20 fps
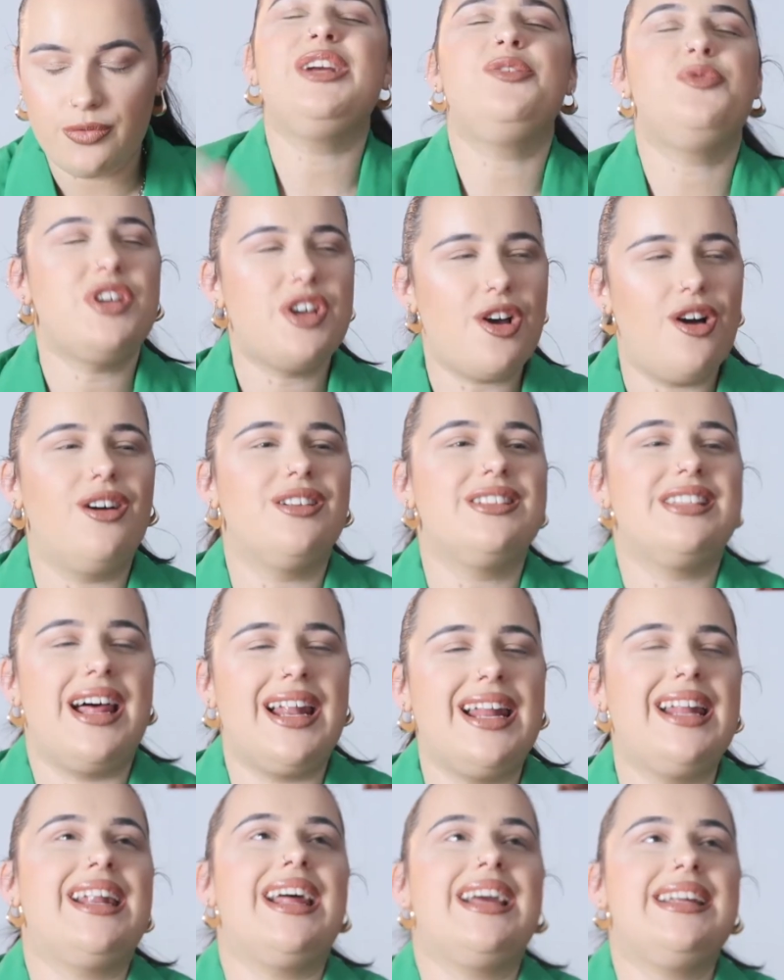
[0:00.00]
If you can't
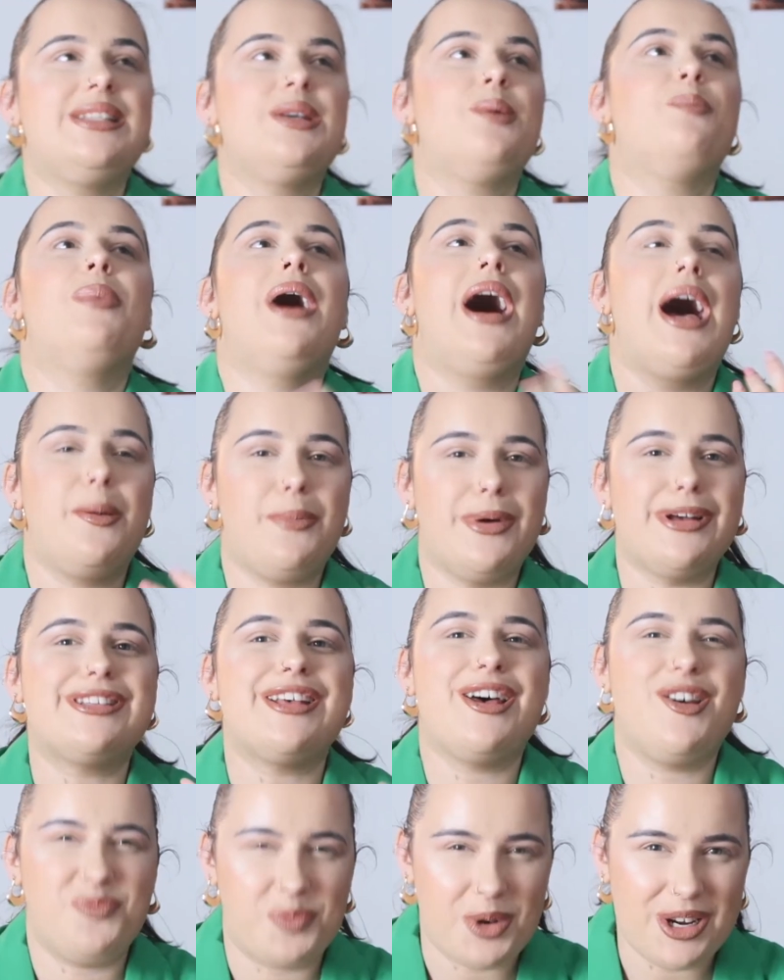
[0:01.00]
tell, I like to buy
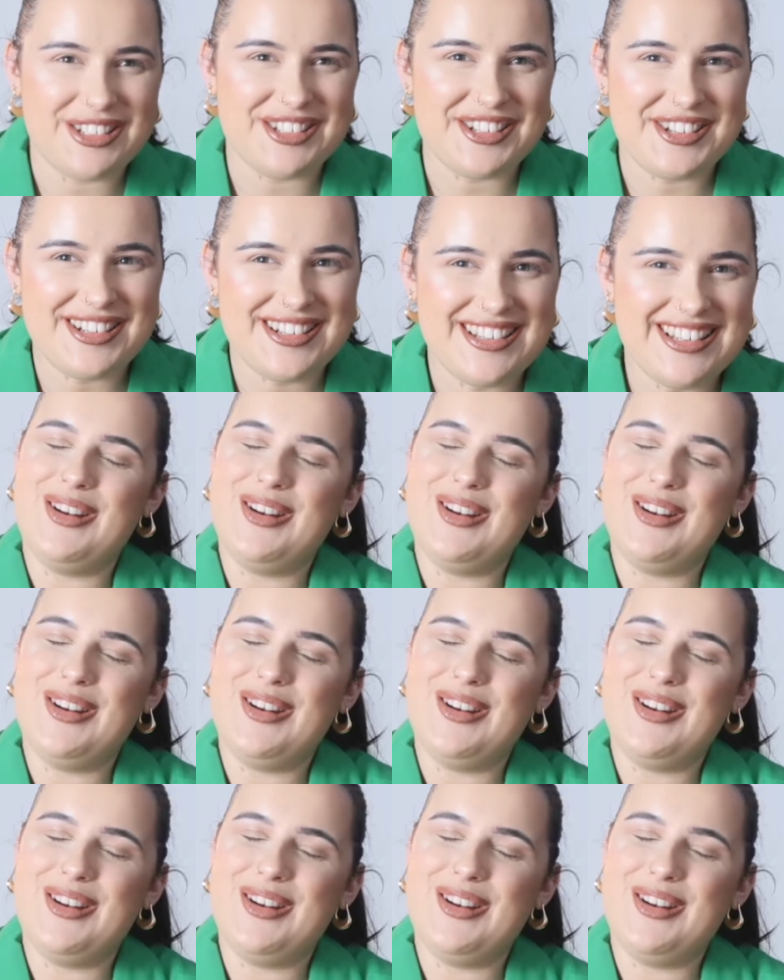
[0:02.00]
myself presents.